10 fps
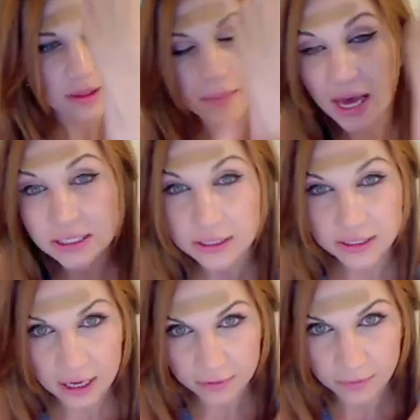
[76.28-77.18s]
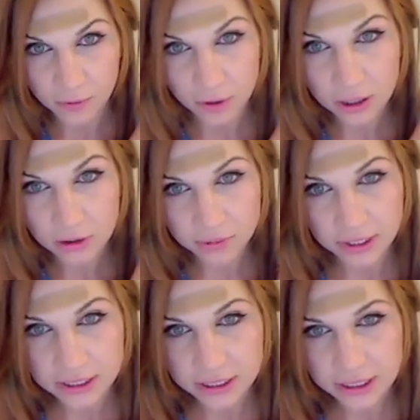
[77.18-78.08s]
them as a set of four
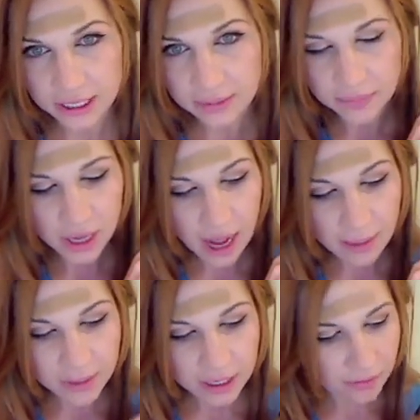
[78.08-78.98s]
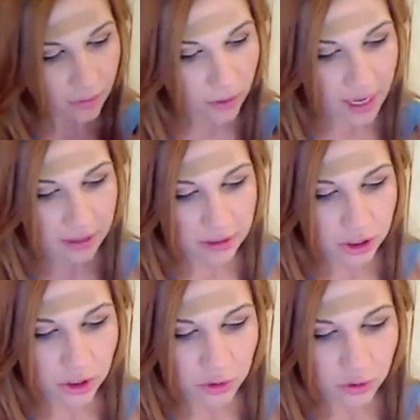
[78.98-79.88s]
recently. I'm going to give away the
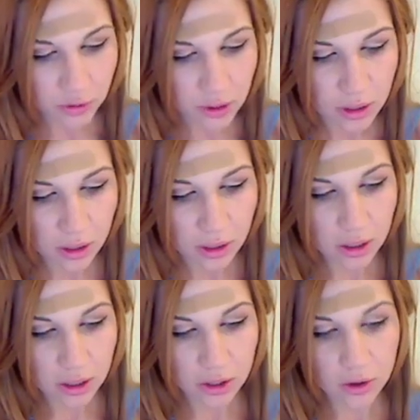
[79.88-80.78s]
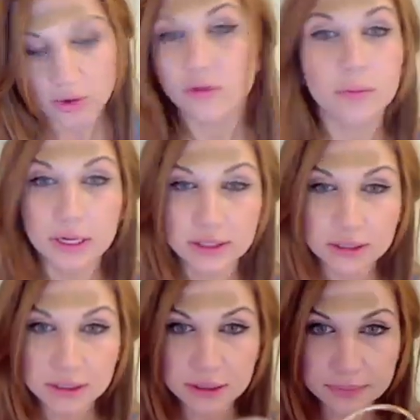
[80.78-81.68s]
two gold
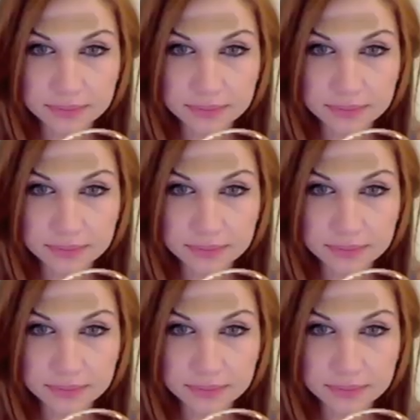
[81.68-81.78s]
ones.